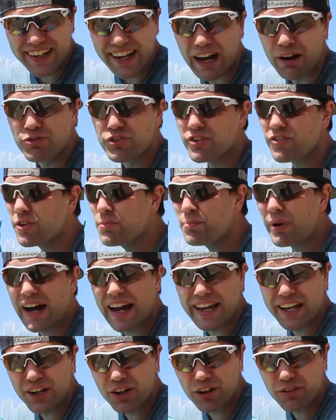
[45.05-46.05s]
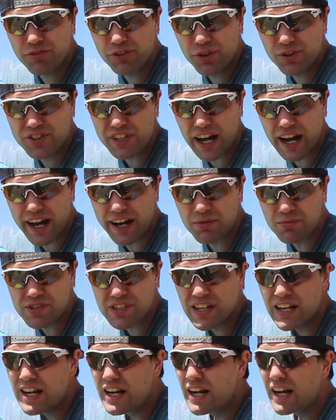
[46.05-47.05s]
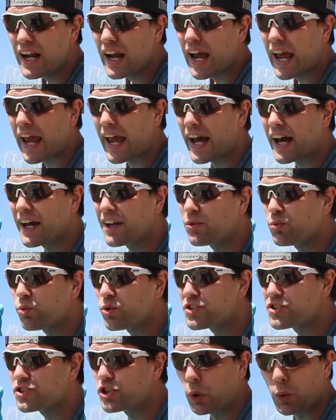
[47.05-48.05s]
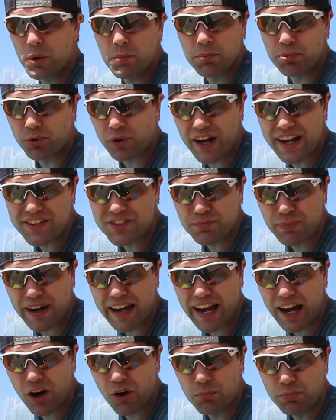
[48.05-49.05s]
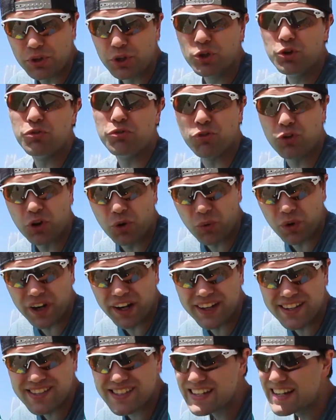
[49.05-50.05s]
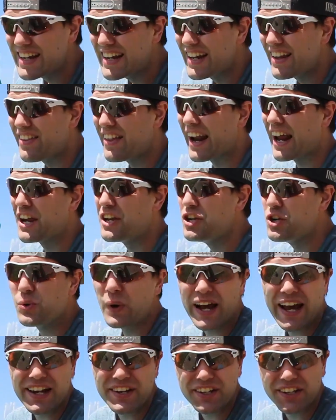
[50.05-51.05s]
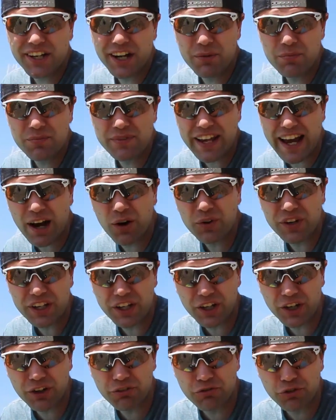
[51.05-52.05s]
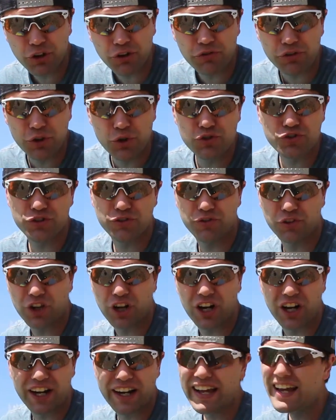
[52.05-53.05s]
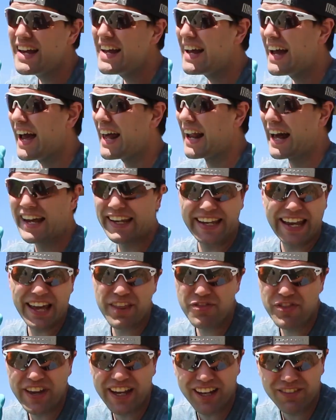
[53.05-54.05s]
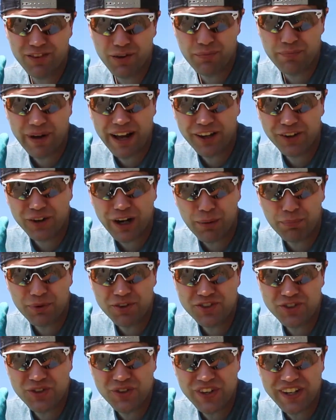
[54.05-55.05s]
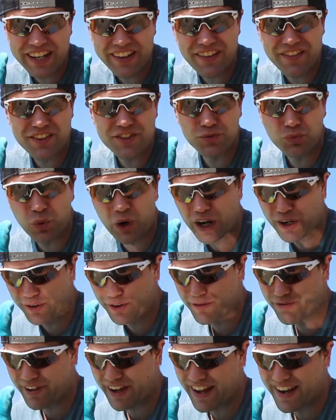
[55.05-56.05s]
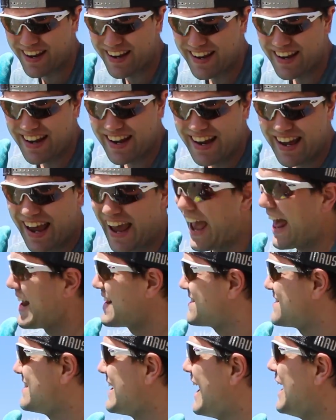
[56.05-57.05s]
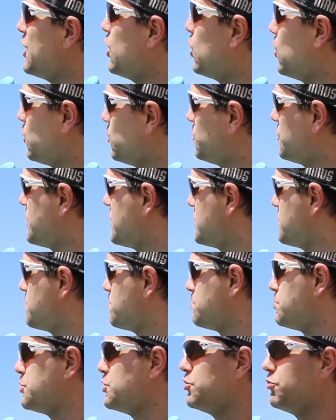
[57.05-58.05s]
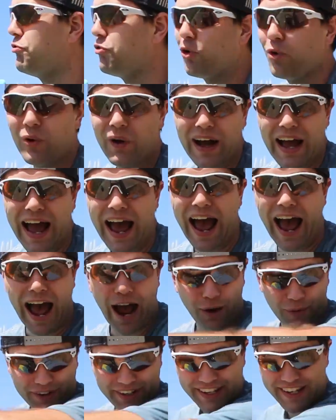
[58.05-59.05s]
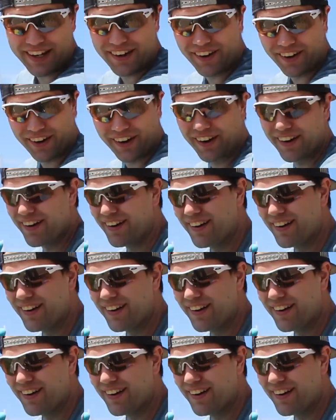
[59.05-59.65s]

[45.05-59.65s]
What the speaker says: I've driven by here a few times and was so impressed by how beautiful it was that I knew I had to come down here for a future vlog, and I can't think of a better opportunity than this water event. And it's not only beautiful out here,